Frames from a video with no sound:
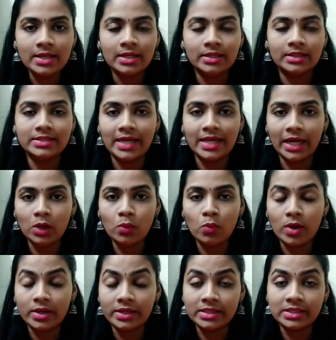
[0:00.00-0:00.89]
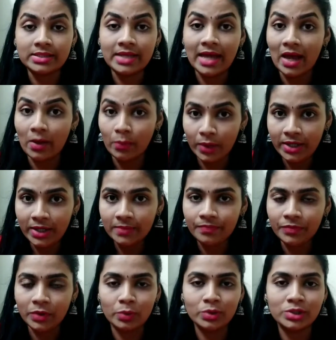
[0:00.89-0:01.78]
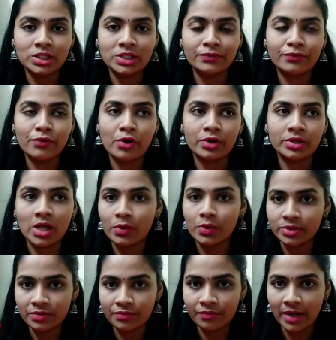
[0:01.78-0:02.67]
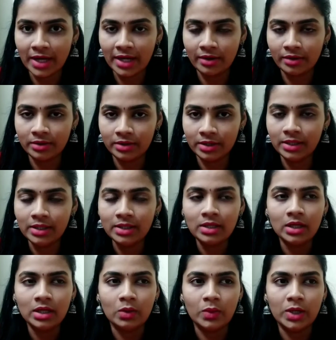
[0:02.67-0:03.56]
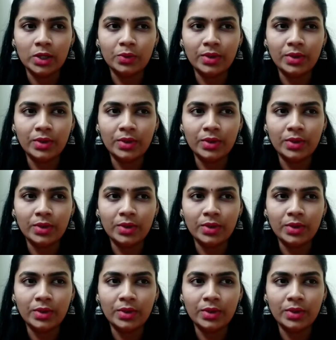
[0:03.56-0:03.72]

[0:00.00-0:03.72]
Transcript: The second one is Avid, which is four thousand five hundred, where you